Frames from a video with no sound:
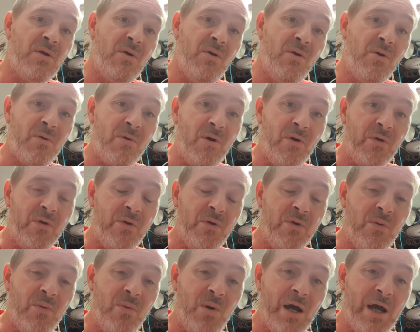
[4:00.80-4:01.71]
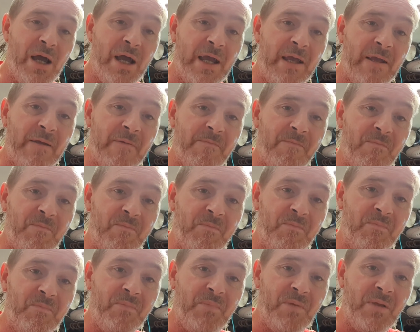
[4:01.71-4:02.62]
her on her way.
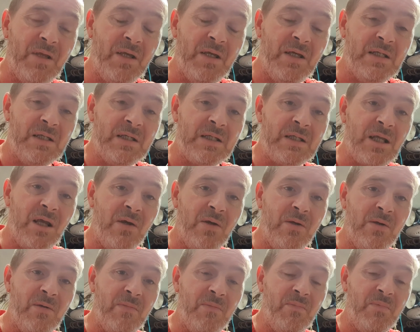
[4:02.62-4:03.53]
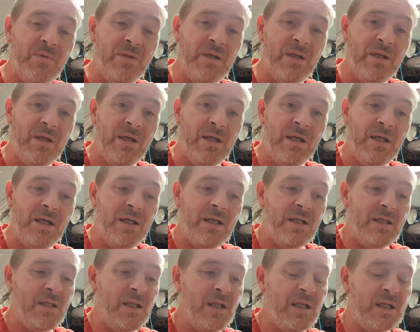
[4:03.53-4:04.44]
So
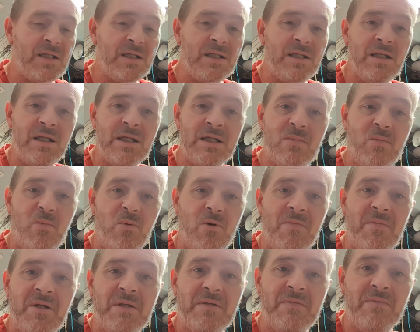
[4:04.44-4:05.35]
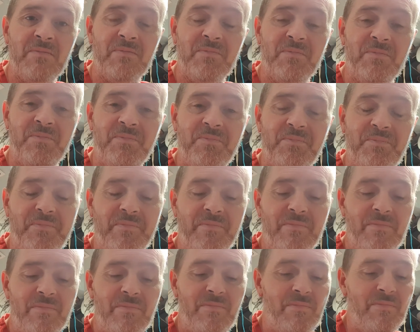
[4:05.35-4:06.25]
this woman
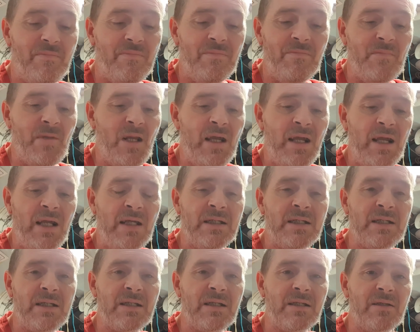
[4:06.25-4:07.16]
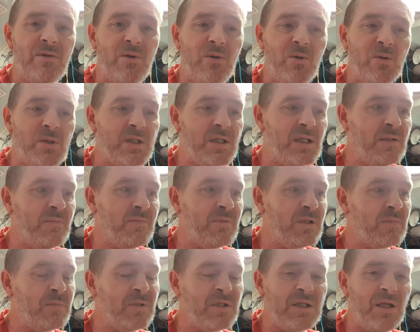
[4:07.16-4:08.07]
has caused him
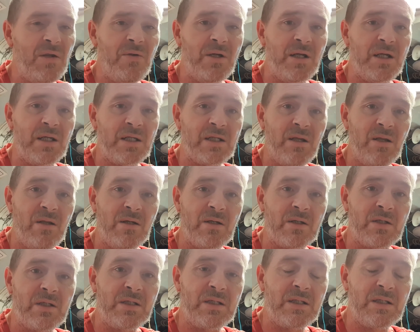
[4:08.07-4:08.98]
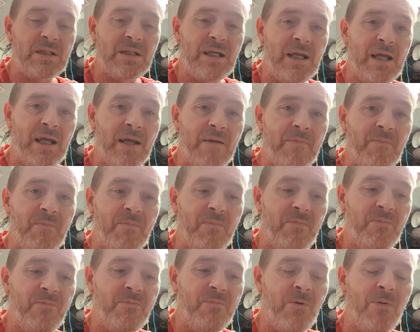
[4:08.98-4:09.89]
some serious loss.
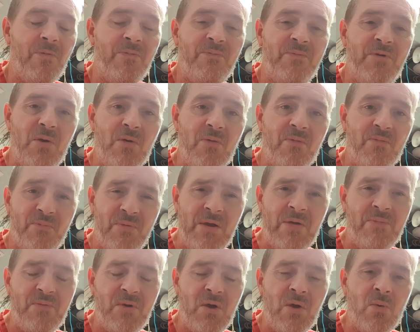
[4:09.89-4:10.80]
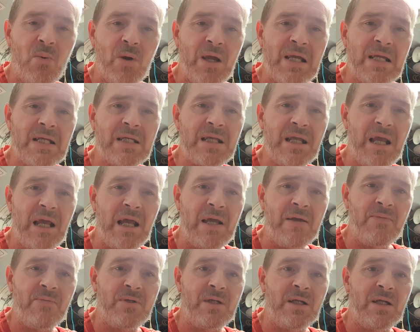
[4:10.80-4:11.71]
For a fair few weeks
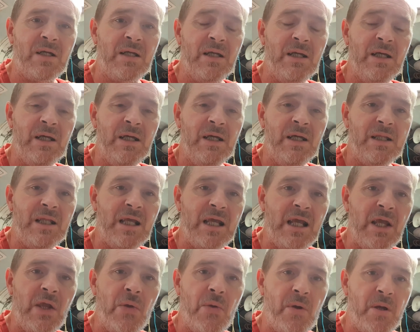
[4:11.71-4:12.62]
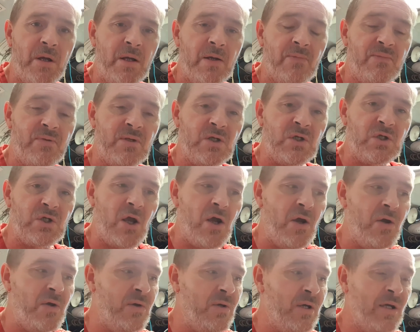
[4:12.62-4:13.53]
after the airing of the
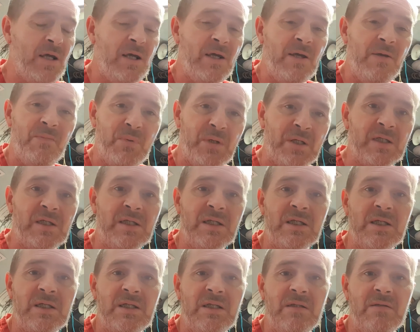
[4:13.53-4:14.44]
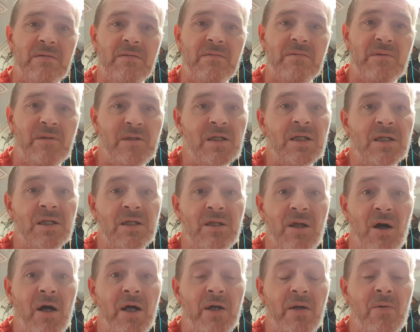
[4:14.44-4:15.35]
show, business did
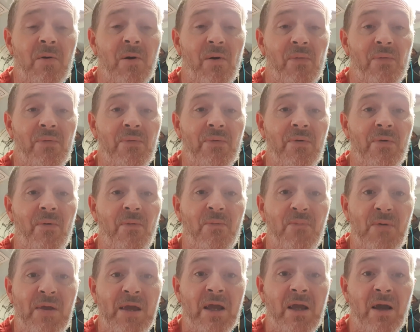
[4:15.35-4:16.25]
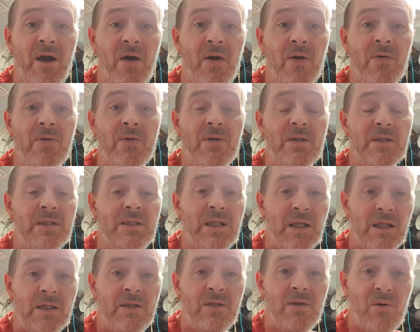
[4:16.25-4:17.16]
die off. Fair Go
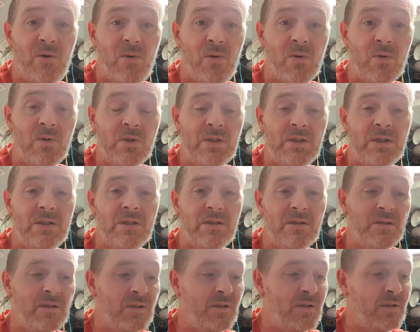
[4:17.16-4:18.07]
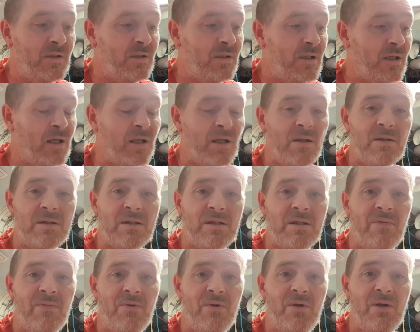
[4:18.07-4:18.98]
did cause a loss
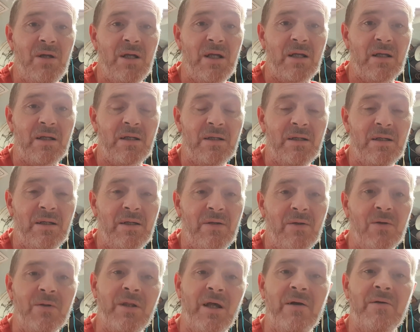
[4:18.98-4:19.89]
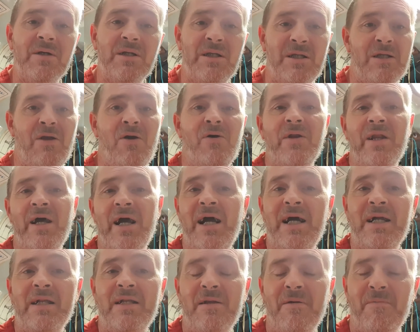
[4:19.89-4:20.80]
of earning, although it's kind of
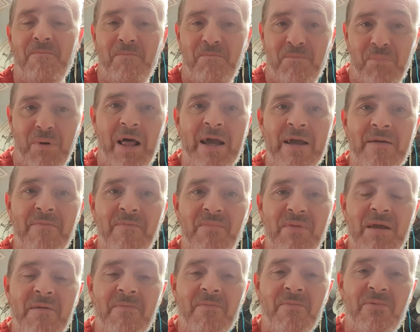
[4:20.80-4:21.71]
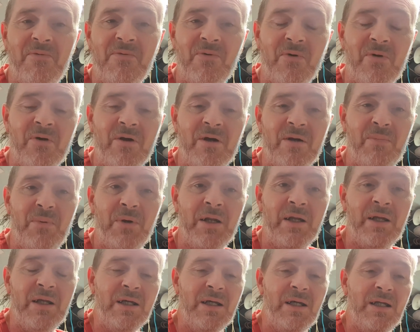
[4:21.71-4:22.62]
hard to blame them for it,
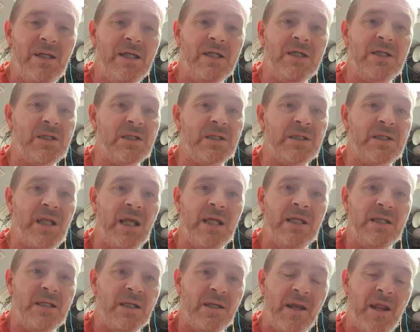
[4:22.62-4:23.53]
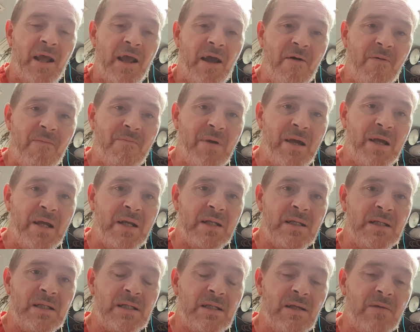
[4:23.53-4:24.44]
but let's just say it didn't help
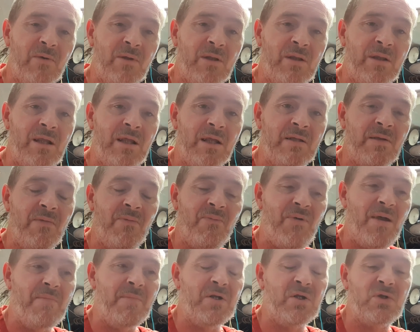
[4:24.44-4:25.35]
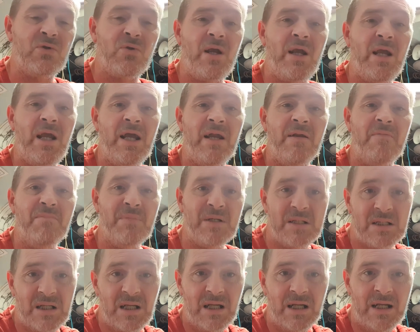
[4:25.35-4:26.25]
matters with their defamatory and
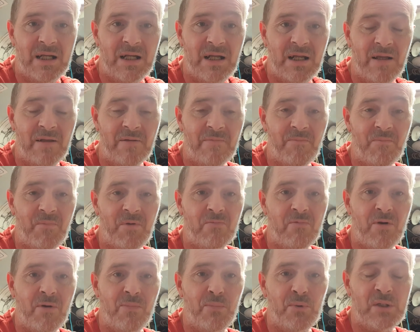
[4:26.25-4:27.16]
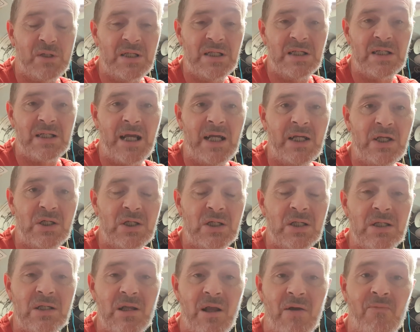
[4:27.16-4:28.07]
misleading
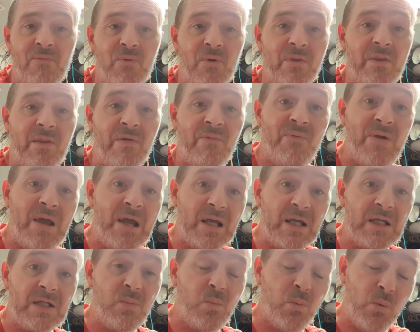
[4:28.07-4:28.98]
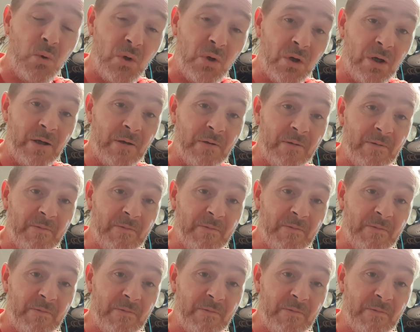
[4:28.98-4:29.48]
representations of what the facts were.